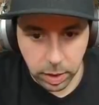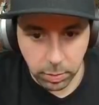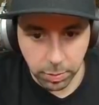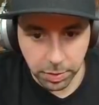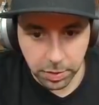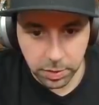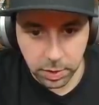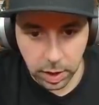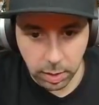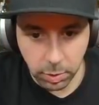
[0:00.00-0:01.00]
I'm
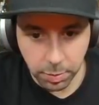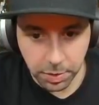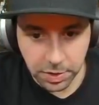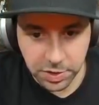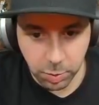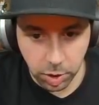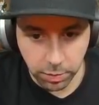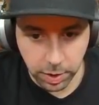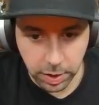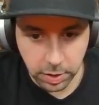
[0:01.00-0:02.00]
opening I'm opening this wall,
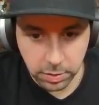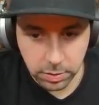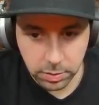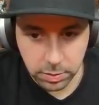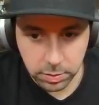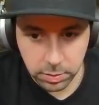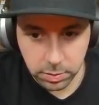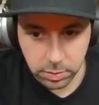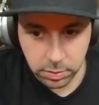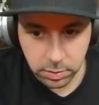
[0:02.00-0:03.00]
ready?
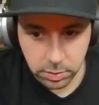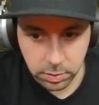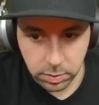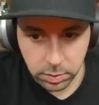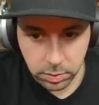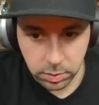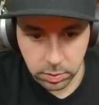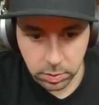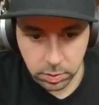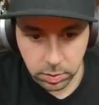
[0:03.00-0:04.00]
No no no wait, let me go
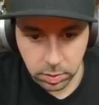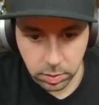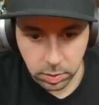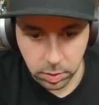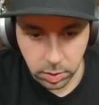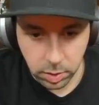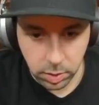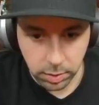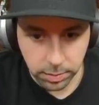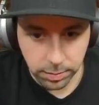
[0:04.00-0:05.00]
nine. Let me go nine.
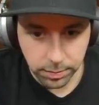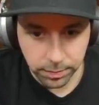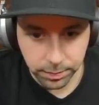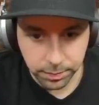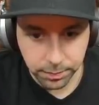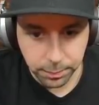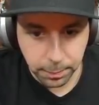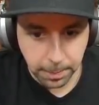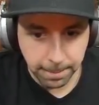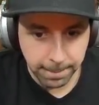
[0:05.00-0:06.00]

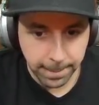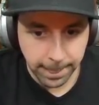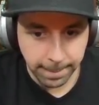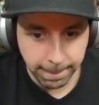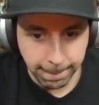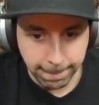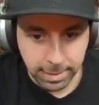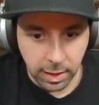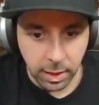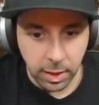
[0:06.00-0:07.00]
Oh come on.
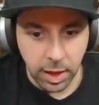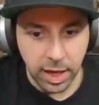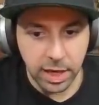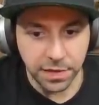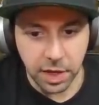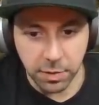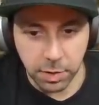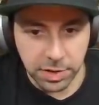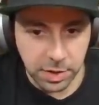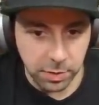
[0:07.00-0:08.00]
I got the guy in
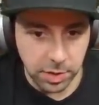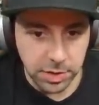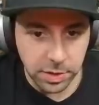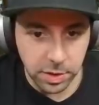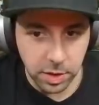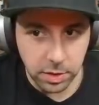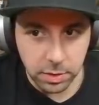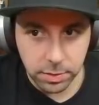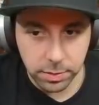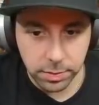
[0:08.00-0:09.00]
red sir, red sir dead.
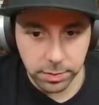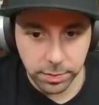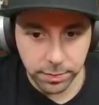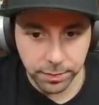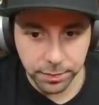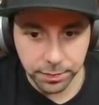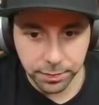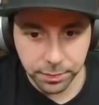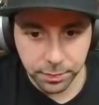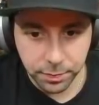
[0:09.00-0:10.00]
Okay, no one's
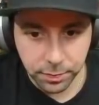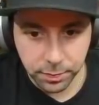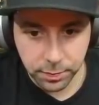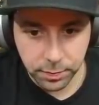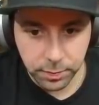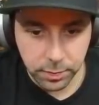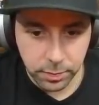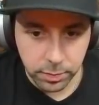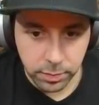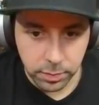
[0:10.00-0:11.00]
vaulted. there, your one's on map table.
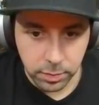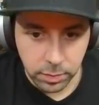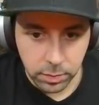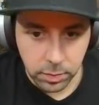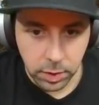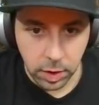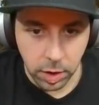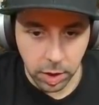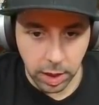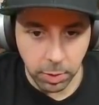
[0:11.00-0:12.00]
Study.
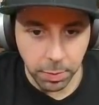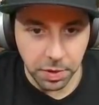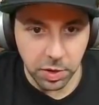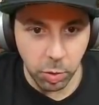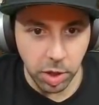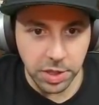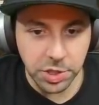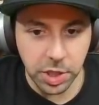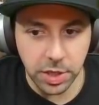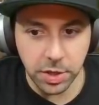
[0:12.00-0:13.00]
All right, I'm opening the wall.
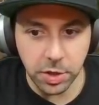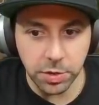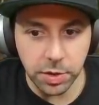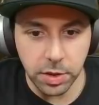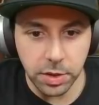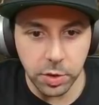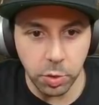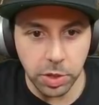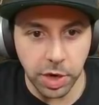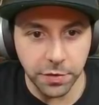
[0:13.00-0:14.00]
He's trying. He, uh,
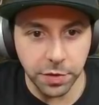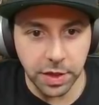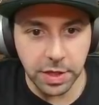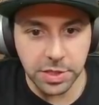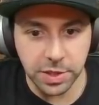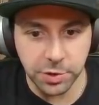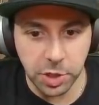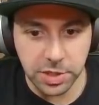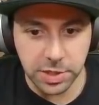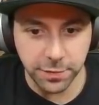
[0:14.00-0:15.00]
Nuke, get off your thing. He's see,
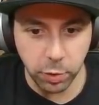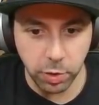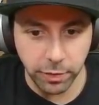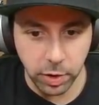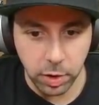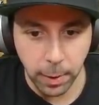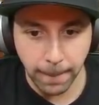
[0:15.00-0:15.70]
trying to see four over.